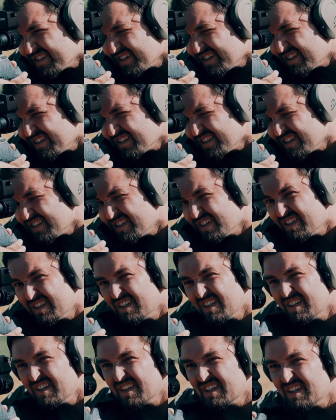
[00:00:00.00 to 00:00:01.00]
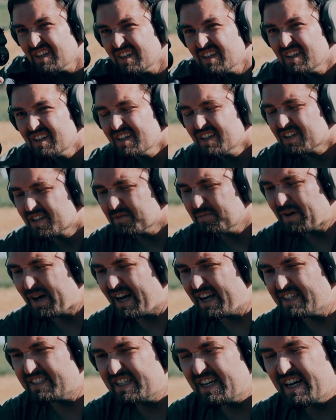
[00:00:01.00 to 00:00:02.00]
There's more ammunition out
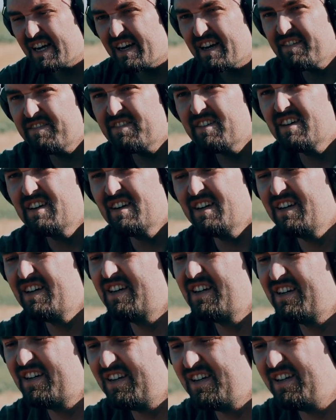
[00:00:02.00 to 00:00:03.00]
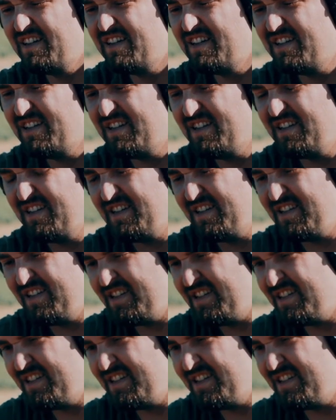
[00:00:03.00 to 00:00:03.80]
there. Winchester obviously